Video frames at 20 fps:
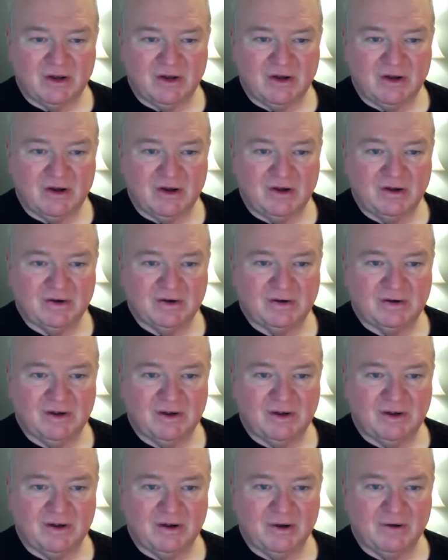On
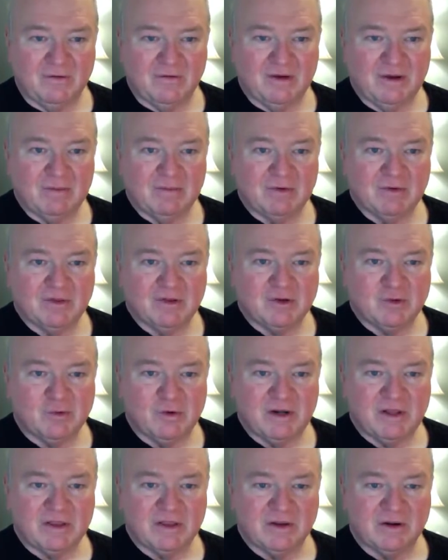November the
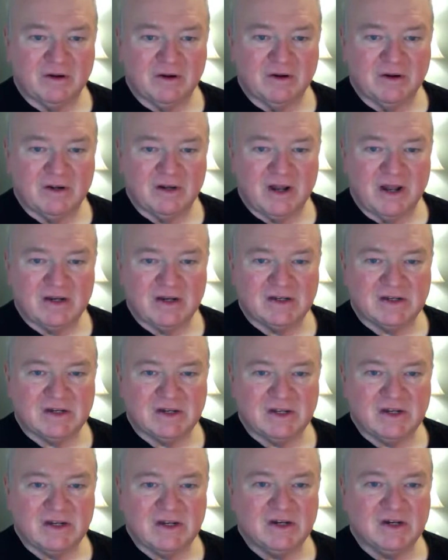23rd,
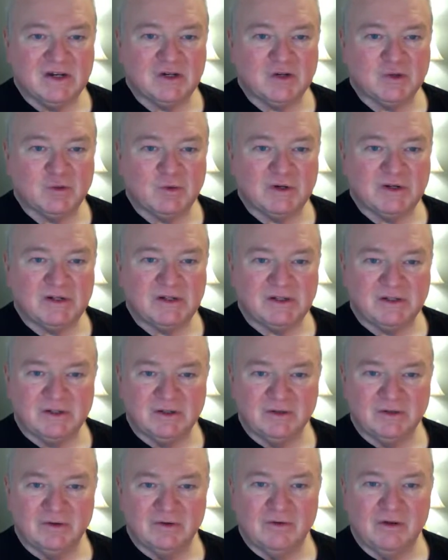
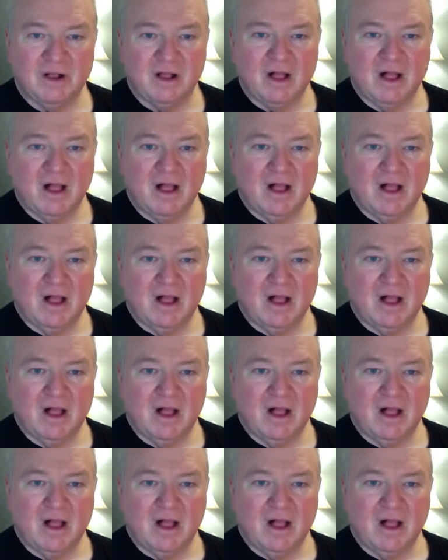1922,